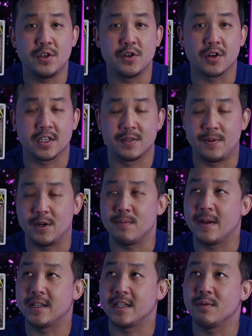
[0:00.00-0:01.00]
You're
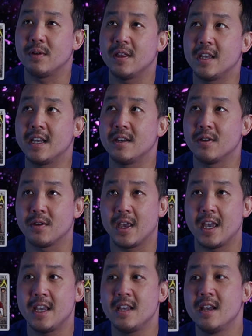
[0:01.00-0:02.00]
experimenting with it,
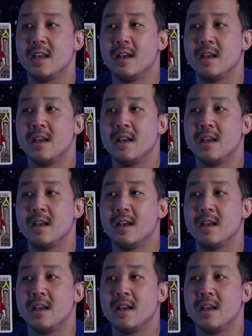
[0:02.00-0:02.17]
okay?